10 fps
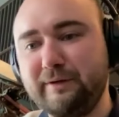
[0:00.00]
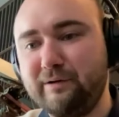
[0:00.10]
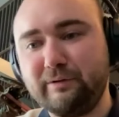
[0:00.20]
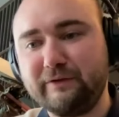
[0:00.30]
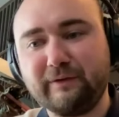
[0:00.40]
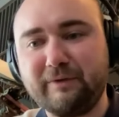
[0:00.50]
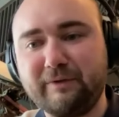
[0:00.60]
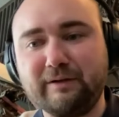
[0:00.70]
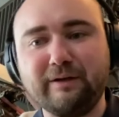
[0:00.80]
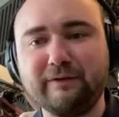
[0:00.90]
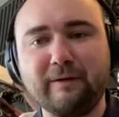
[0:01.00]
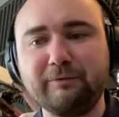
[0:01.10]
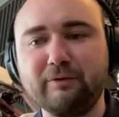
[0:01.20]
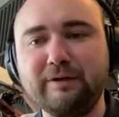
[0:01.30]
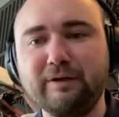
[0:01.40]
Now it's something that is
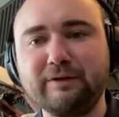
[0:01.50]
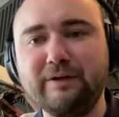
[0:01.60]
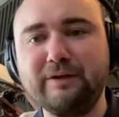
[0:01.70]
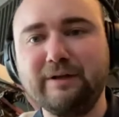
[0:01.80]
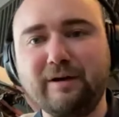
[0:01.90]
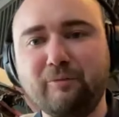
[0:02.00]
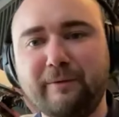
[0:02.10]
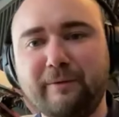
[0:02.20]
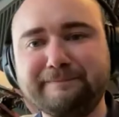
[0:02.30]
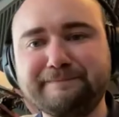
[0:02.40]
absolutely not needed anymore.